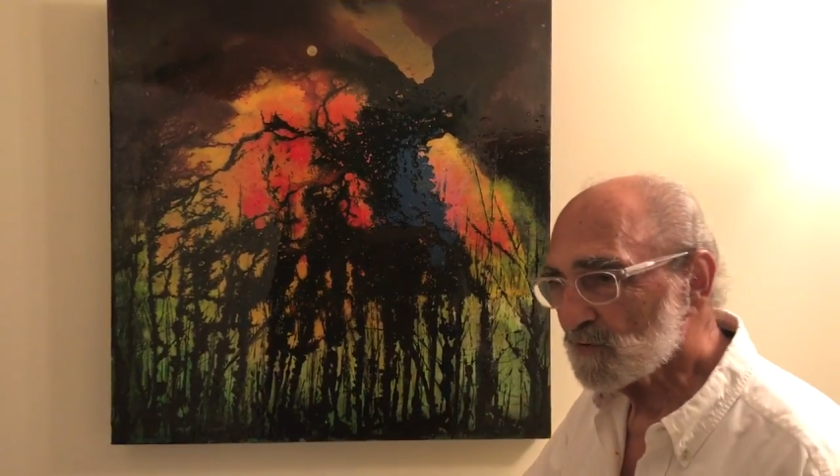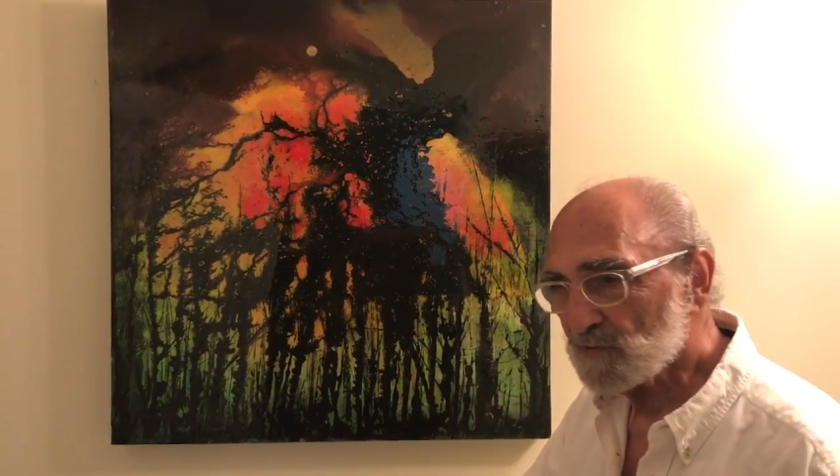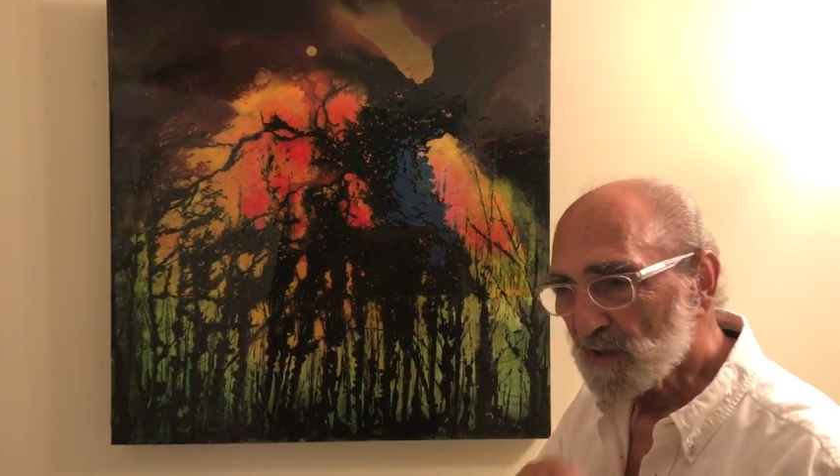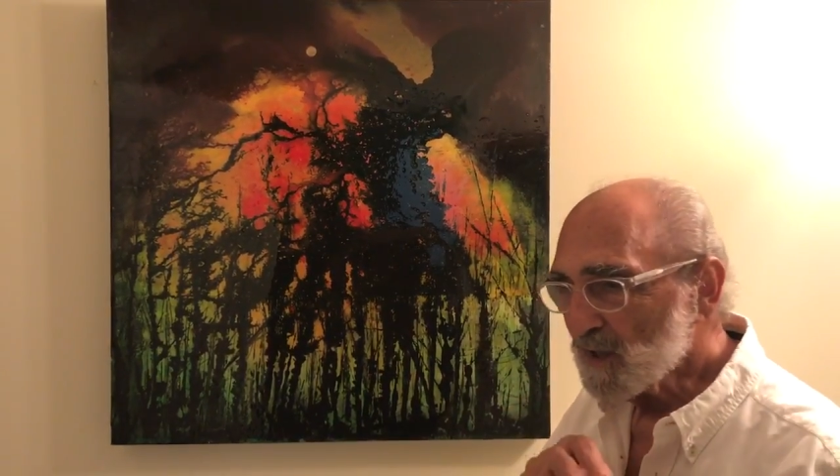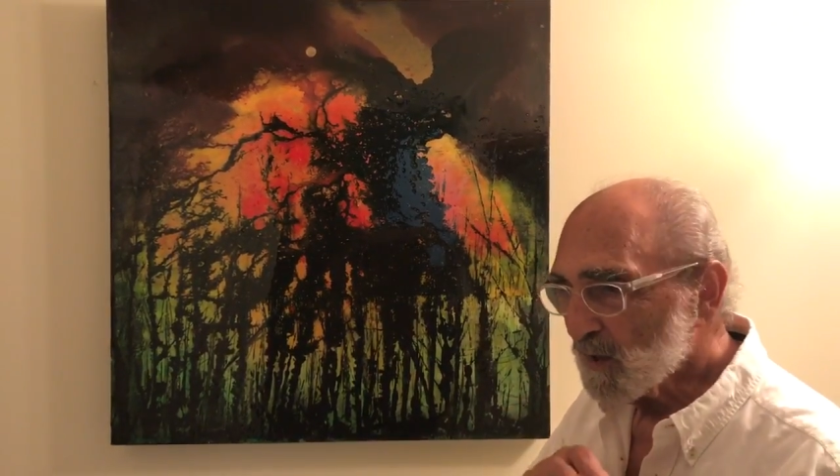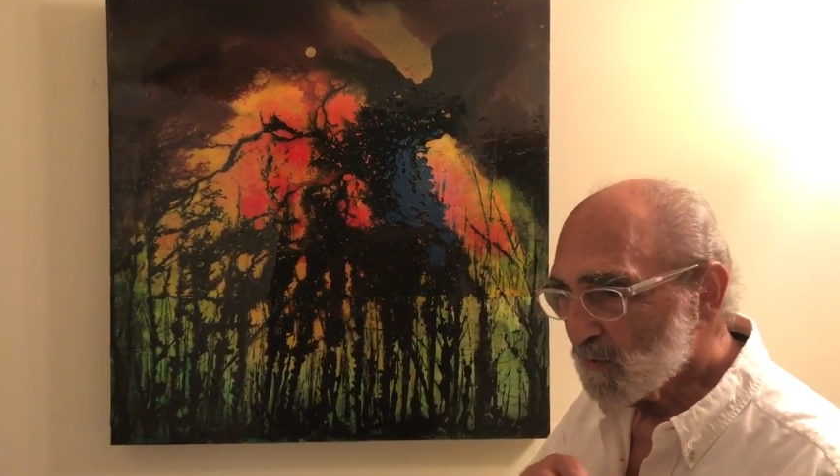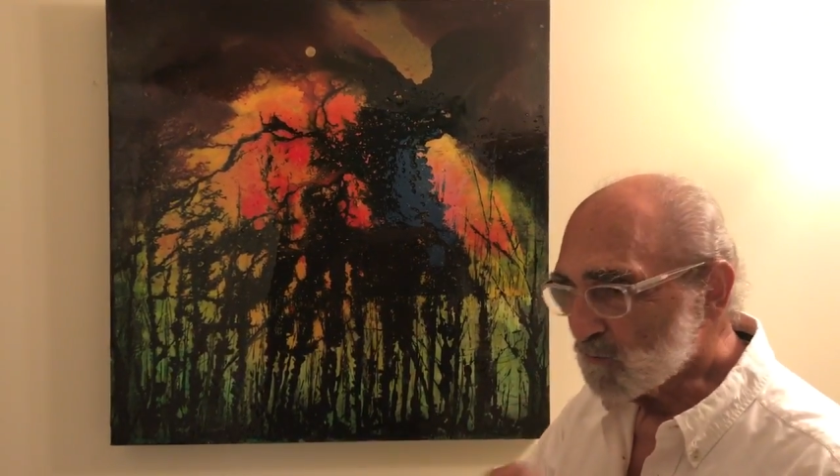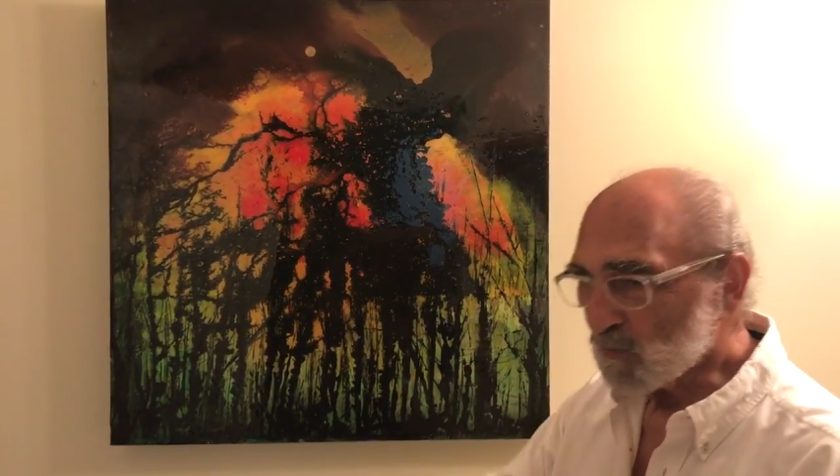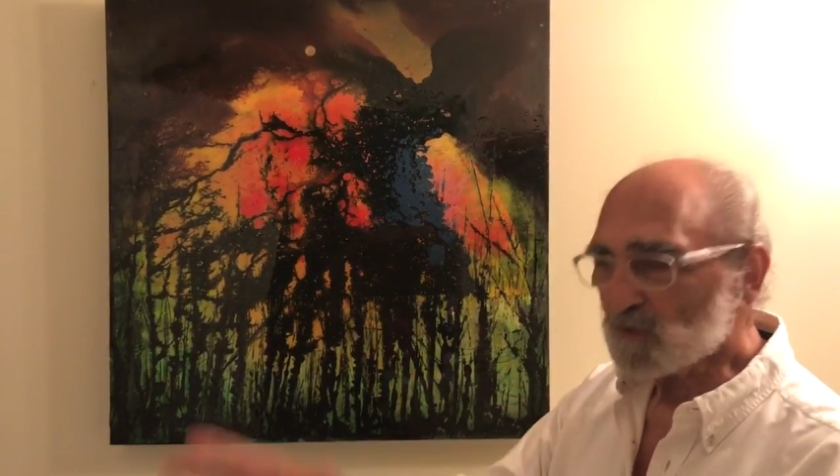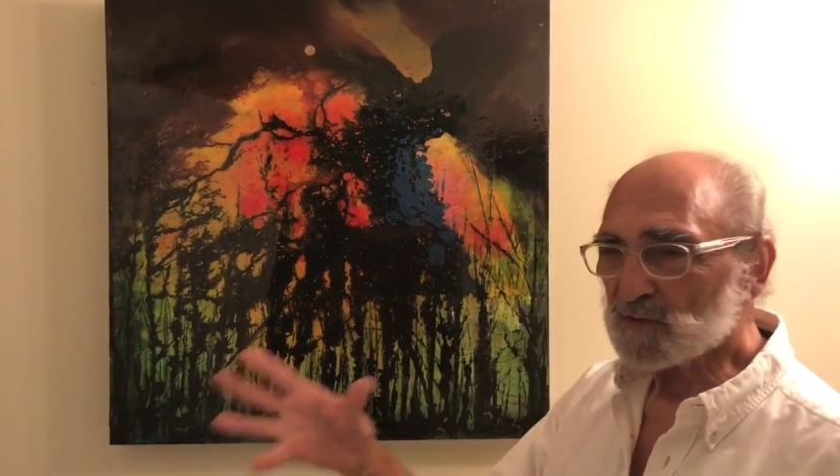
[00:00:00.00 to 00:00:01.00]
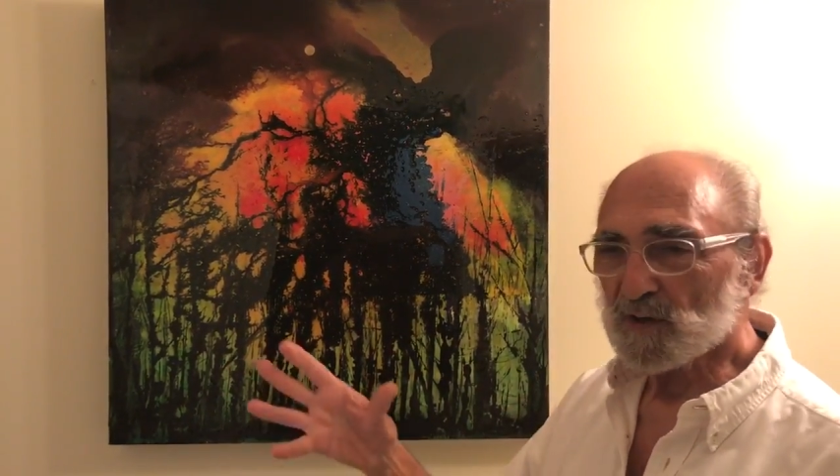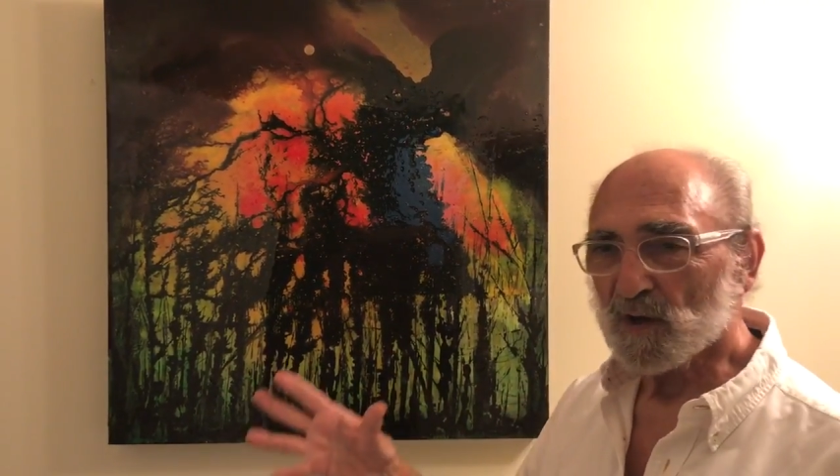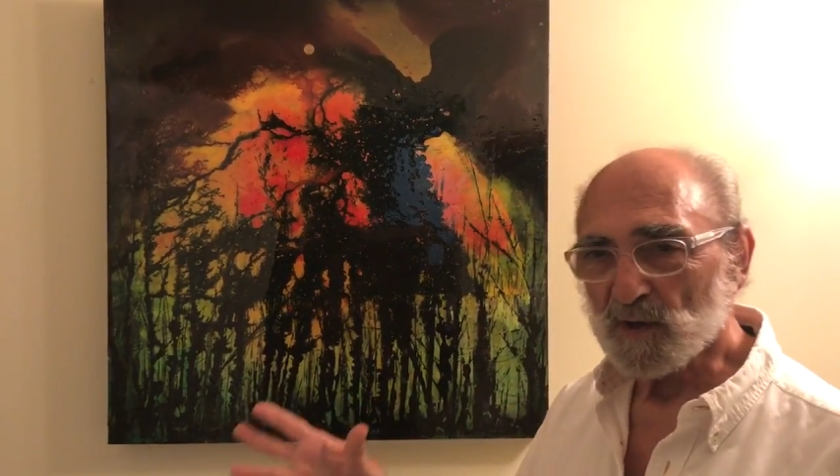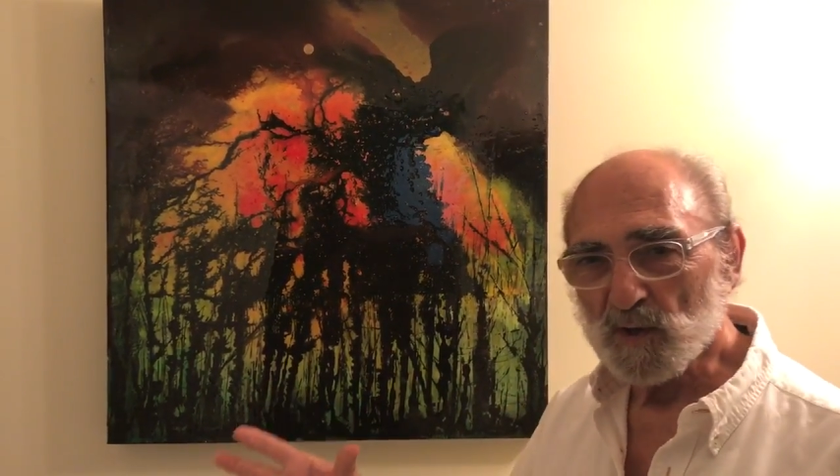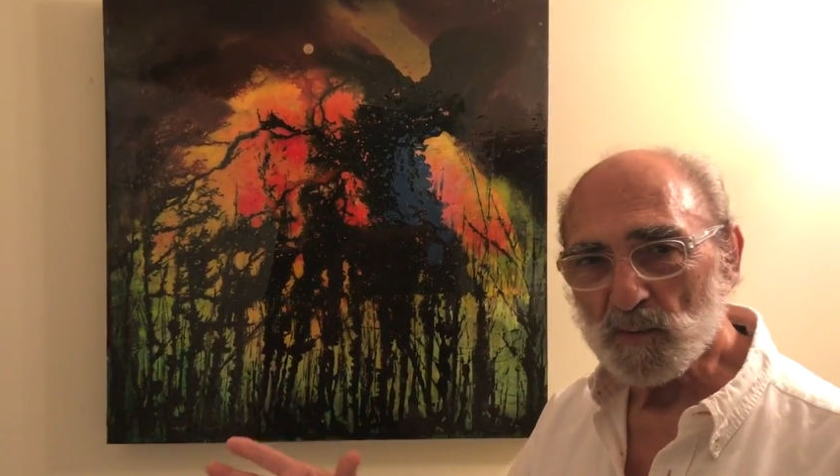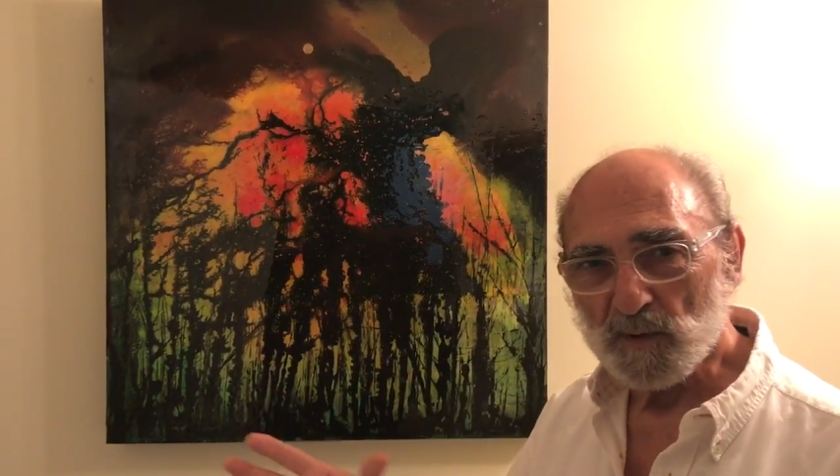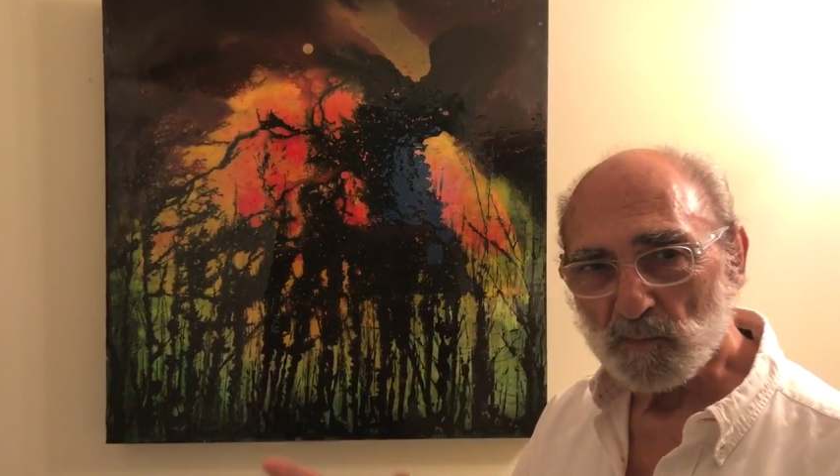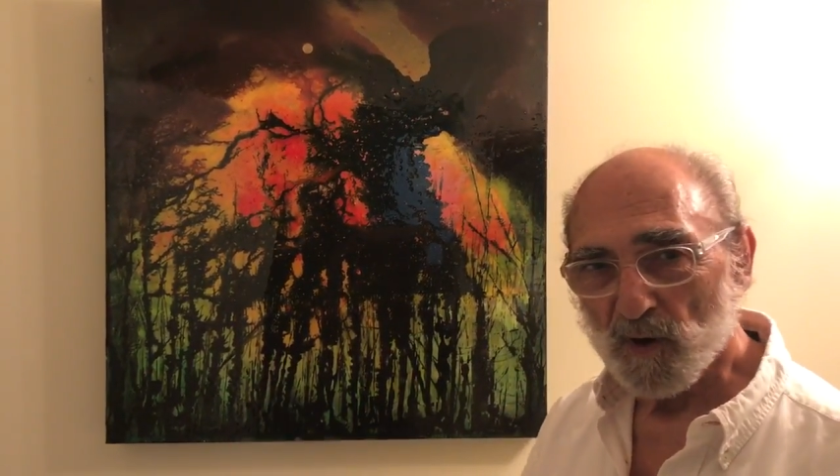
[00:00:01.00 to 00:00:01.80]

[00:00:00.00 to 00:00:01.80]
just rushed in on him and the